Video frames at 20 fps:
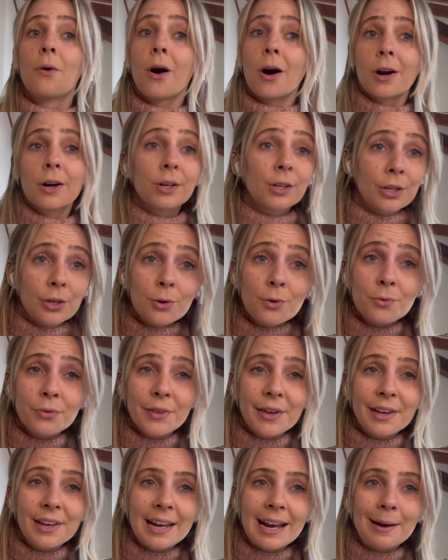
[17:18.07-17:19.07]
Are you
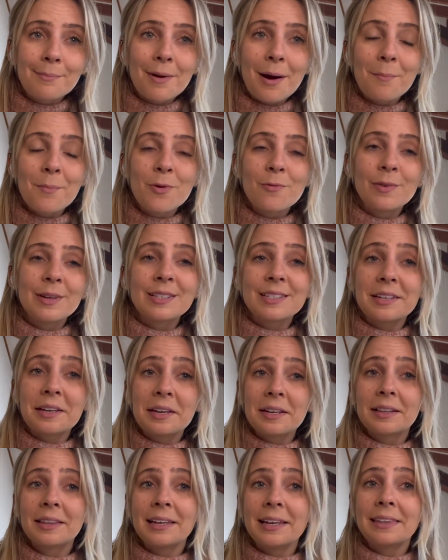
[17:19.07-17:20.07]
thinking about moving to
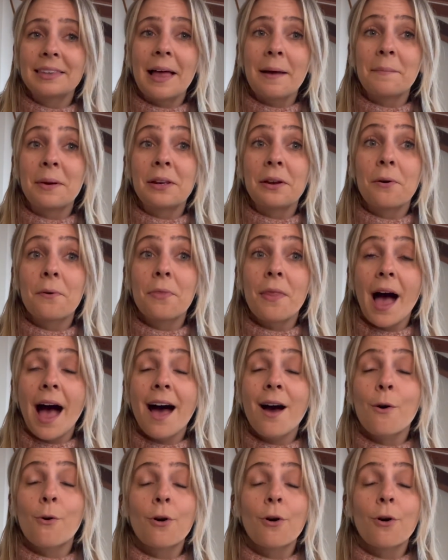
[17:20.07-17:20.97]
Italy? Let me know that.